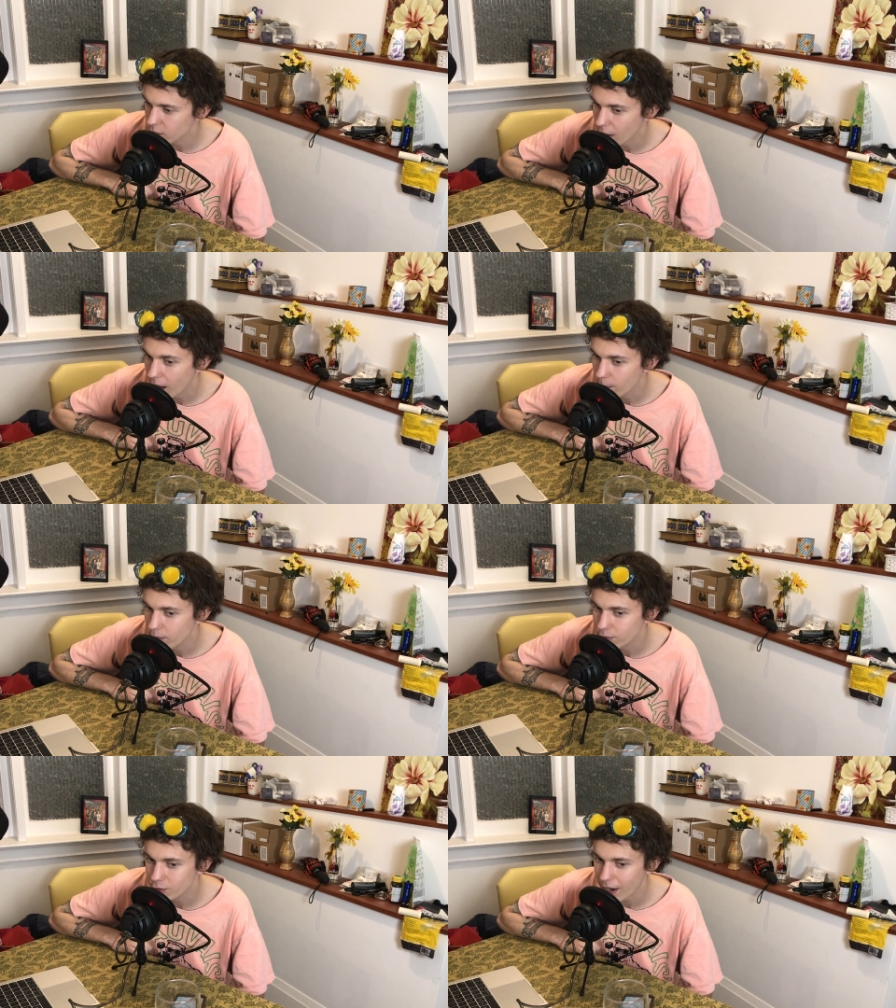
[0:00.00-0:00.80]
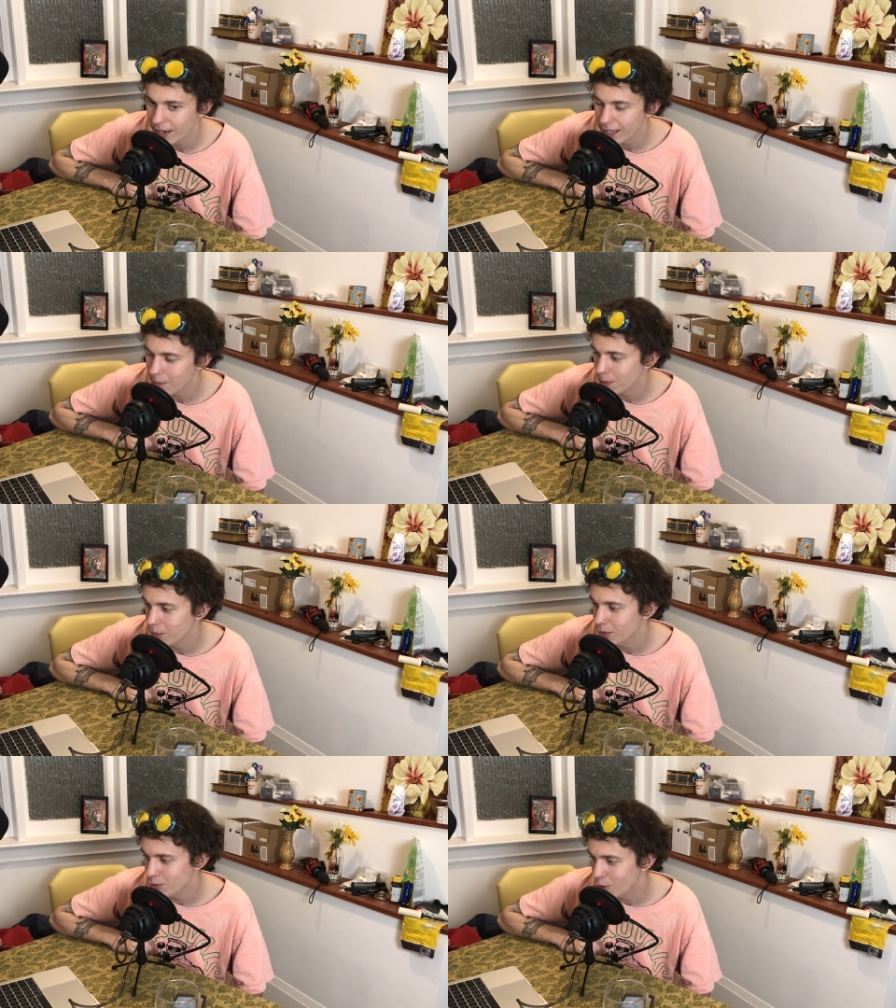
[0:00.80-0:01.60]
job of trying to get
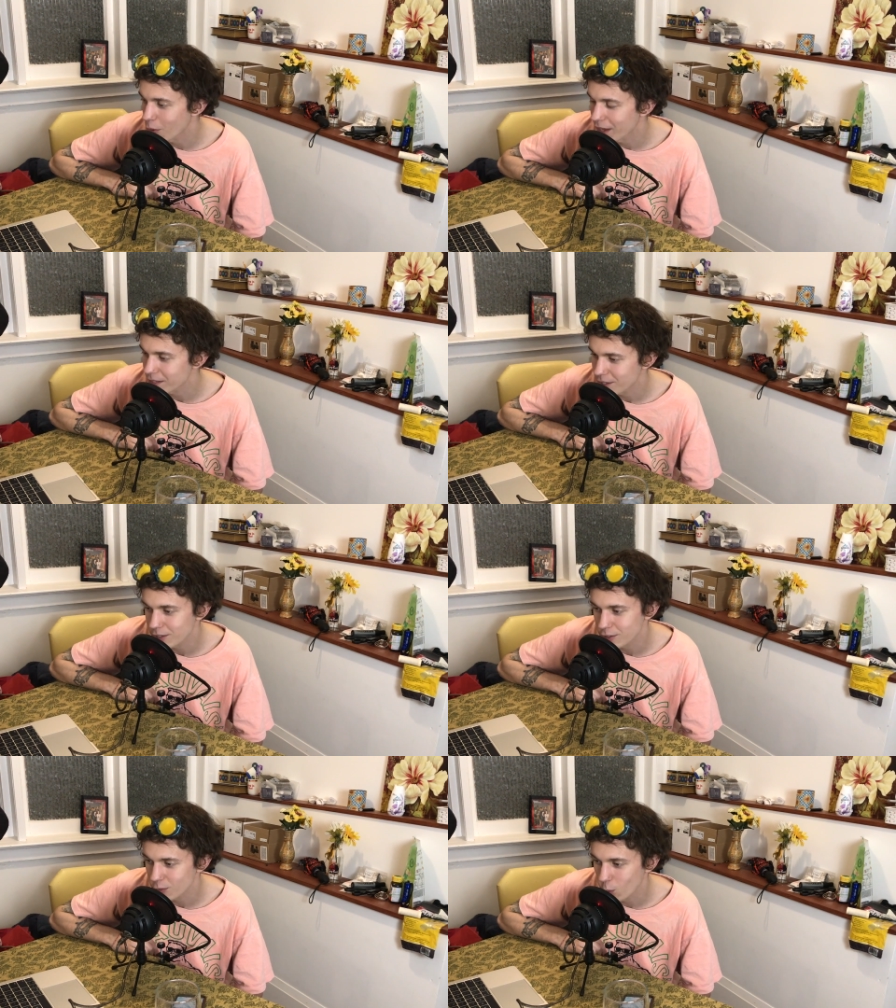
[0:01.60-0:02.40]
people to donate to